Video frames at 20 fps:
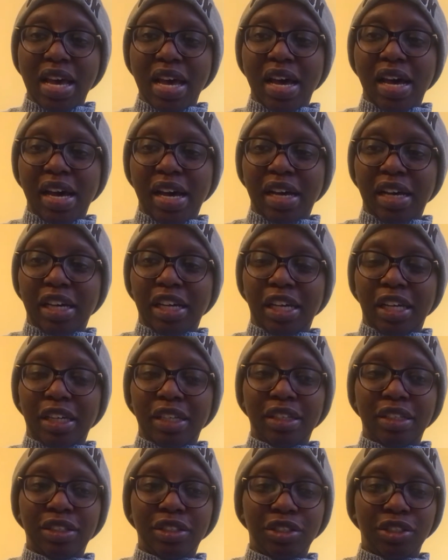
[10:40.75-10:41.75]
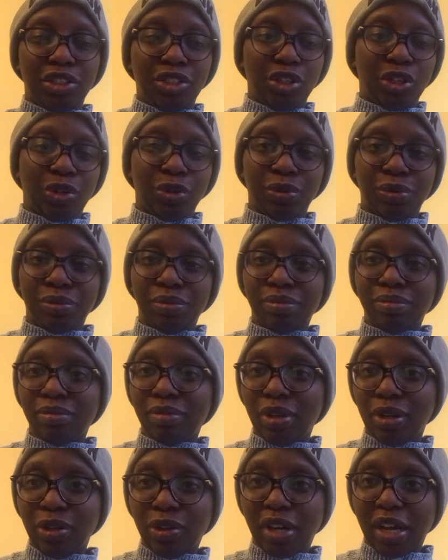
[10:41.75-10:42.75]
uh, you know,
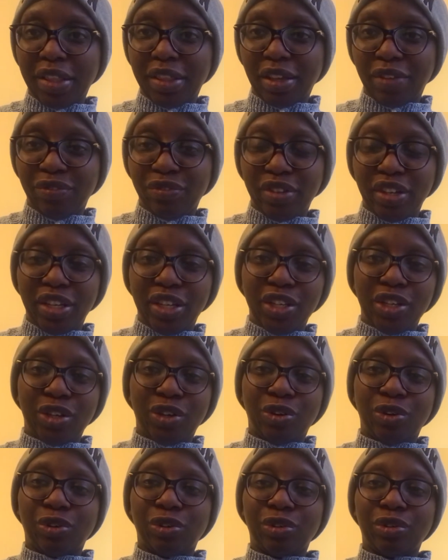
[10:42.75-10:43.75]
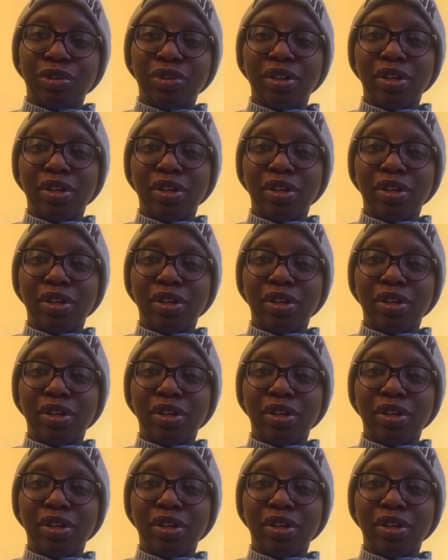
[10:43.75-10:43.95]
look at the video,